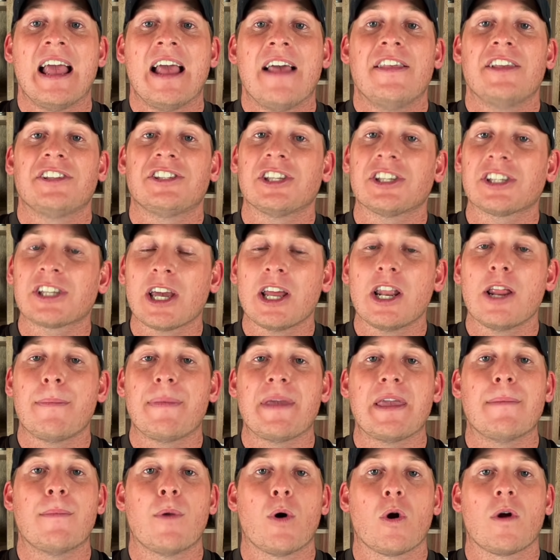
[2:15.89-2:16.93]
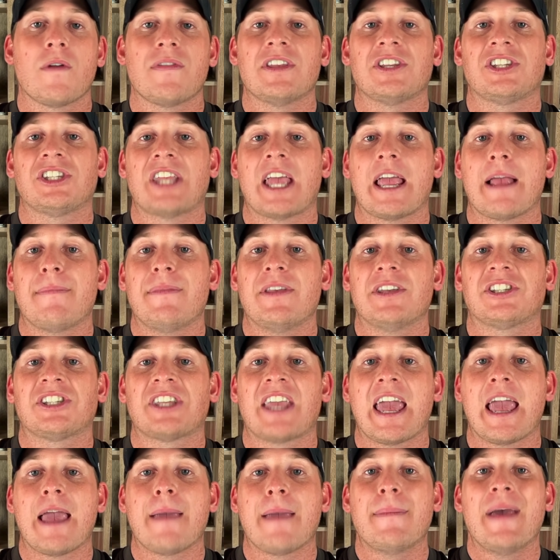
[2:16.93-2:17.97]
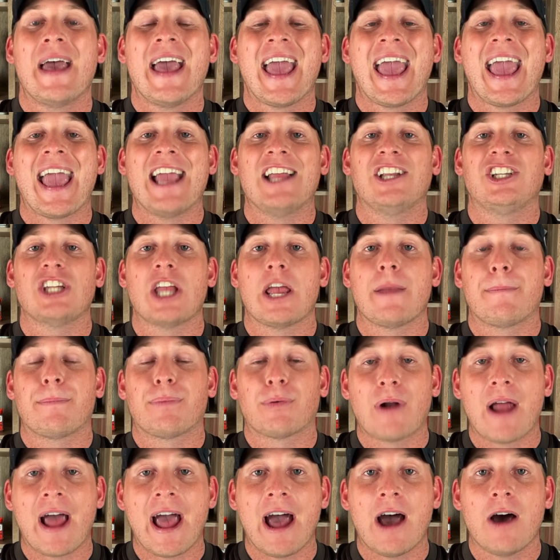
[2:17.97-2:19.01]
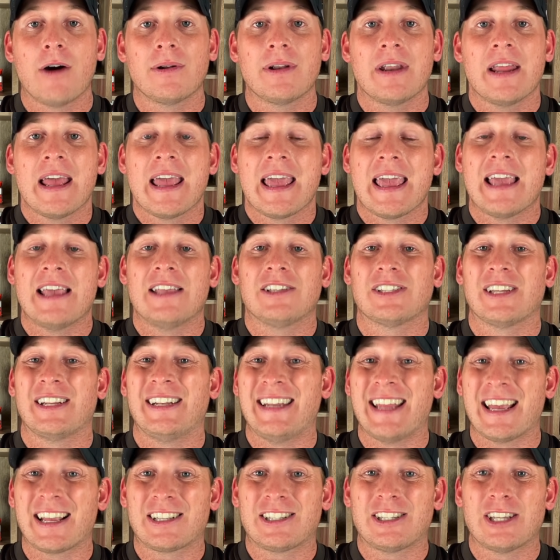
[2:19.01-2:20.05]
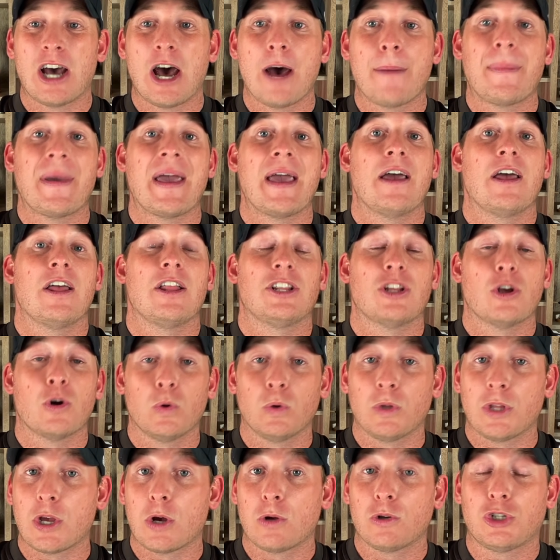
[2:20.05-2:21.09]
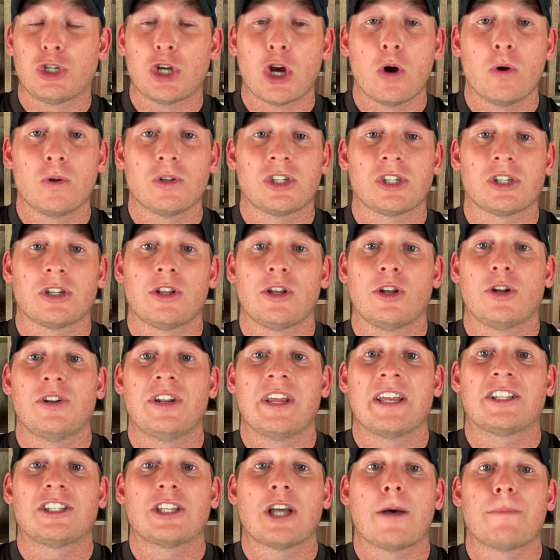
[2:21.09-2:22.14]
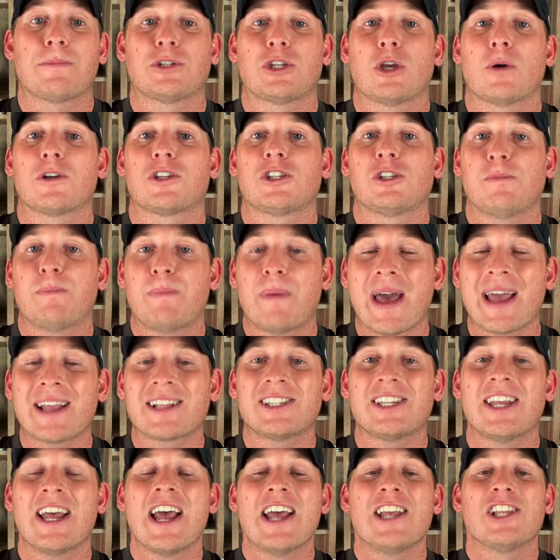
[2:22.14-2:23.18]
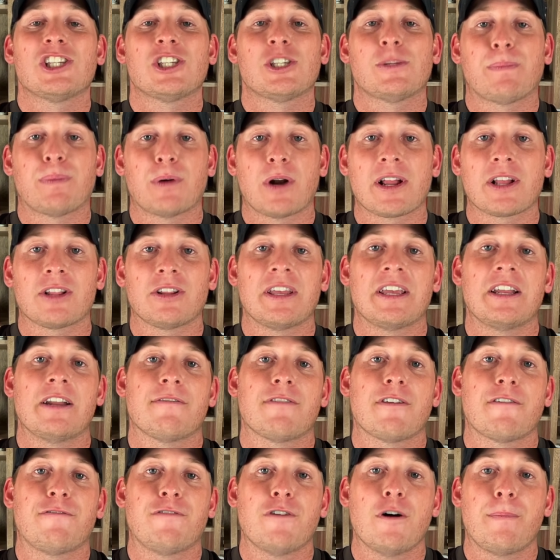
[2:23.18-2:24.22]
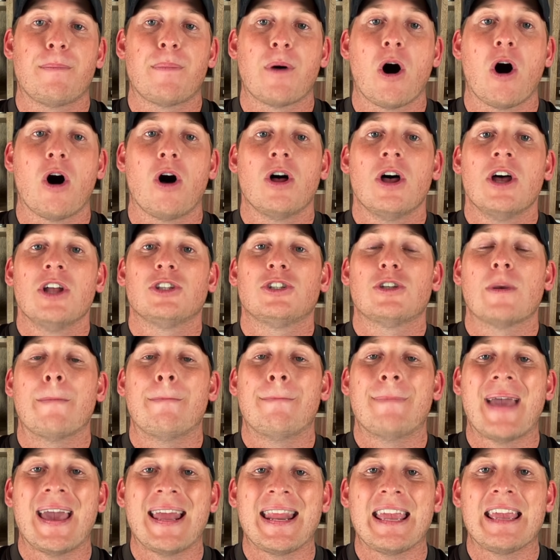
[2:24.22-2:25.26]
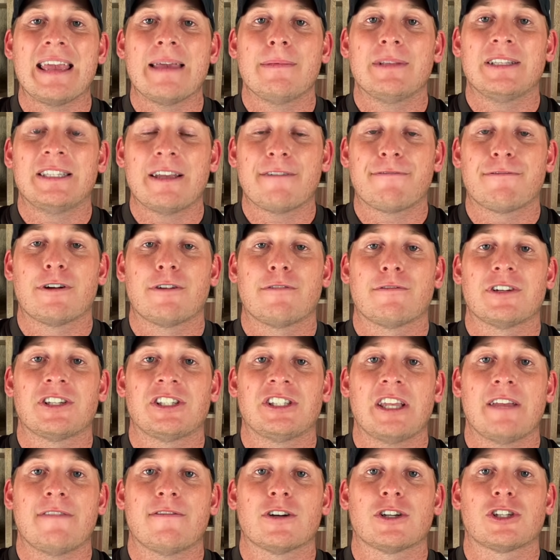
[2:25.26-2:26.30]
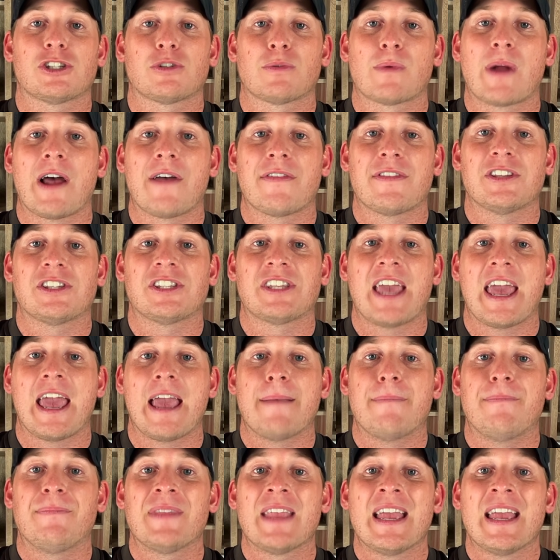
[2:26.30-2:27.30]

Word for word: This is going to be more in the same this game. A.J. Brown is nicked up. Julio Jones is a little nicked up, so expect sprinkling of the football to many different receivers throughout this game.